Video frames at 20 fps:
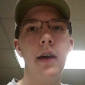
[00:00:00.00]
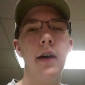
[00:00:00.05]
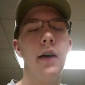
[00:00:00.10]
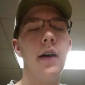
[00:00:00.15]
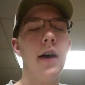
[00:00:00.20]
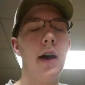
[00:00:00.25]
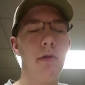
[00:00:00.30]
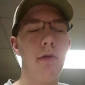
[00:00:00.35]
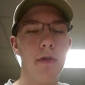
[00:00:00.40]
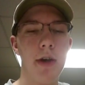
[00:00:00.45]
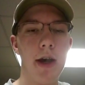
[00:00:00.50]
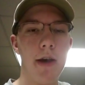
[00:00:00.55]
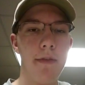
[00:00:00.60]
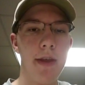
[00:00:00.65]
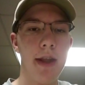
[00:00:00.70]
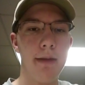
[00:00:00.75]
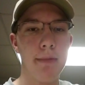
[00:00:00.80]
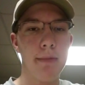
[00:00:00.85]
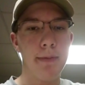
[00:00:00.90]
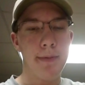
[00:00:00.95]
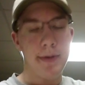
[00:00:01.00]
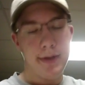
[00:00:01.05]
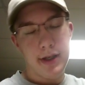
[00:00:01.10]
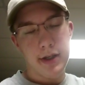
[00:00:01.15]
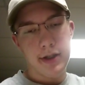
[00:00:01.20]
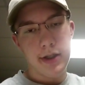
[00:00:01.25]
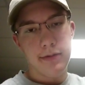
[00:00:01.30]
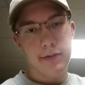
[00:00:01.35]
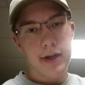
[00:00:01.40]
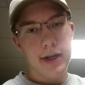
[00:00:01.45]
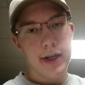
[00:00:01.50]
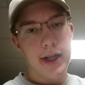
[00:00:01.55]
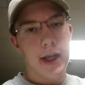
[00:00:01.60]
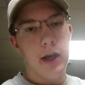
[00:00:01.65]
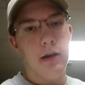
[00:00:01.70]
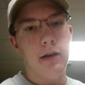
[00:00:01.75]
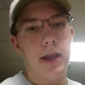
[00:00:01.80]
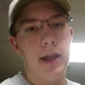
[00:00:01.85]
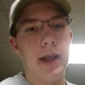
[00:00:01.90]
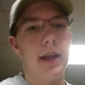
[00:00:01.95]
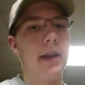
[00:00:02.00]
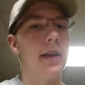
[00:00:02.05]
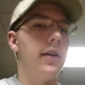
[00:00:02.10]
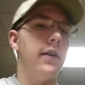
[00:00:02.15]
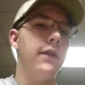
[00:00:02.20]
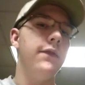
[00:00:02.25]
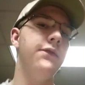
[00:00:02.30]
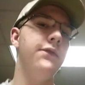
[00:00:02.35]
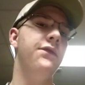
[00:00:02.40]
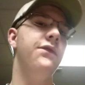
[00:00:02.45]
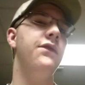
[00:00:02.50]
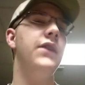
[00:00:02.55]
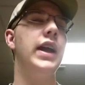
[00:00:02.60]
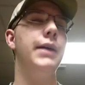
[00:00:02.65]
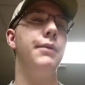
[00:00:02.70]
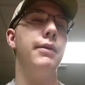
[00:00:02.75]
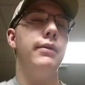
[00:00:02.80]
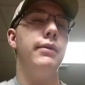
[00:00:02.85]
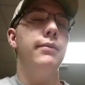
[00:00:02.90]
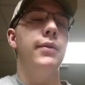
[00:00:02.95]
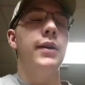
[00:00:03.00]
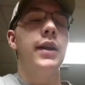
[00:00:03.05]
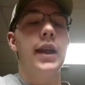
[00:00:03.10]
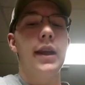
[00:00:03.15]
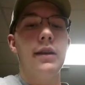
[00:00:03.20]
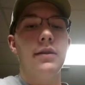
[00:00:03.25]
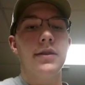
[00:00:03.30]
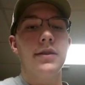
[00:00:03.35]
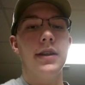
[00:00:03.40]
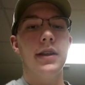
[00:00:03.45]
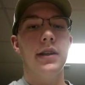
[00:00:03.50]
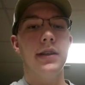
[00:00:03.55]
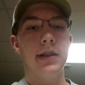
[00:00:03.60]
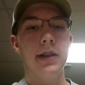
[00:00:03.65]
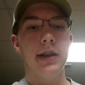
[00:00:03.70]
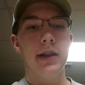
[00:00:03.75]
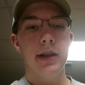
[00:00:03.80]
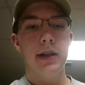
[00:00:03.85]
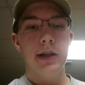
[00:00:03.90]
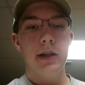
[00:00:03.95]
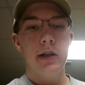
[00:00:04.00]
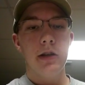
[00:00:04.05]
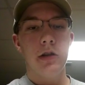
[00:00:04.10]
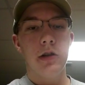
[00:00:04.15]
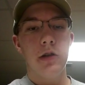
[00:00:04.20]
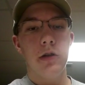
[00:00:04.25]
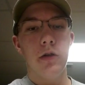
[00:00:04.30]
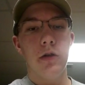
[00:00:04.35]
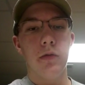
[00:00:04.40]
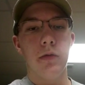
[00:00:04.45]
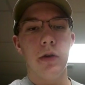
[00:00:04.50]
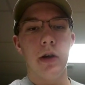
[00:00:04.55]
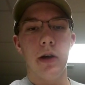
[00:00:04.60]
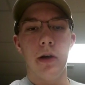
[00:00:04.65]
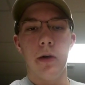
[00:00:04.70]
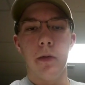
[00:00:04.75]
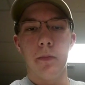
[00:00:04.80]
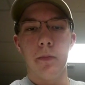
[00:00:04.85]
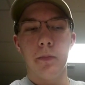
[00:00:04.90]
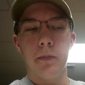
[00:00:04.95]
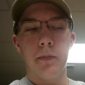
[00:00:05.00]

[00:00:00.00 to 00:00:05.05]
I don't have that in my possession right now. A family member used it to